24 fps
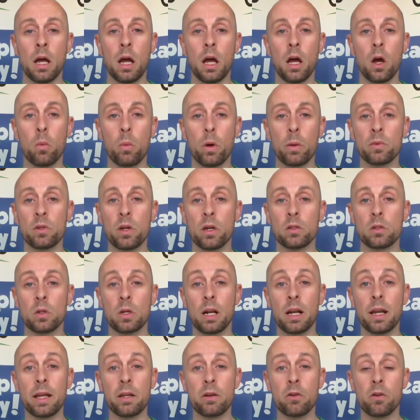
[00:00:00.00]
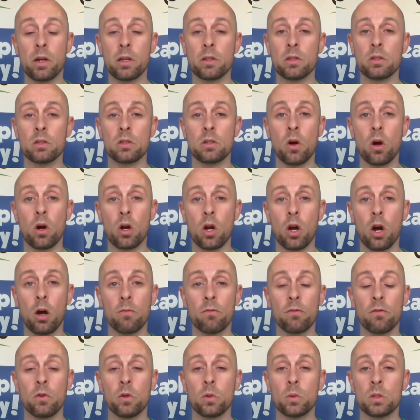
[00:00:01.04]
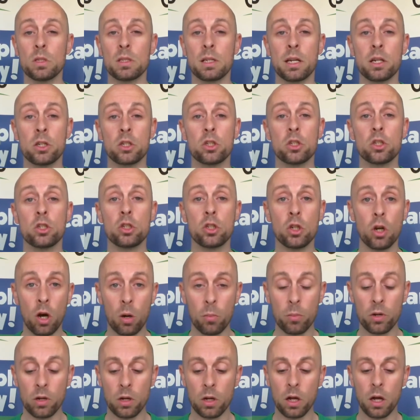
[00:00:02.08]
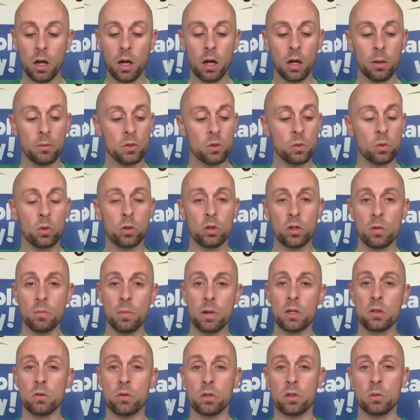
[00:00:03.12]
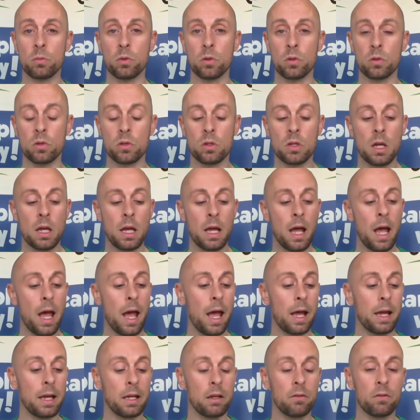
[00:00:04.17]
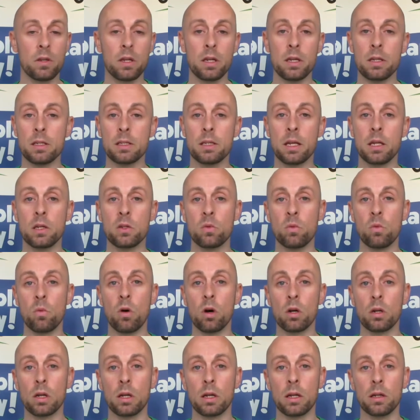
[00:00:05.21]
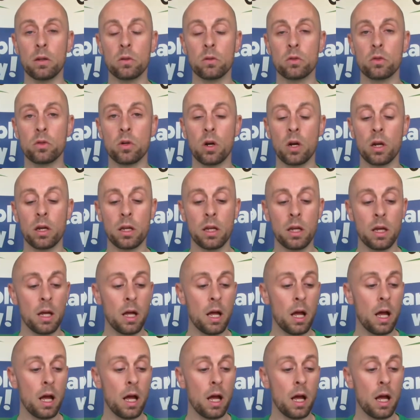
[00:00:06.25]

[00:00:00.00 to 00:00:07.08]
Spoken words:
website to claycreators.com/shop to order the measuring spoons and give Key Stage 1 a little try.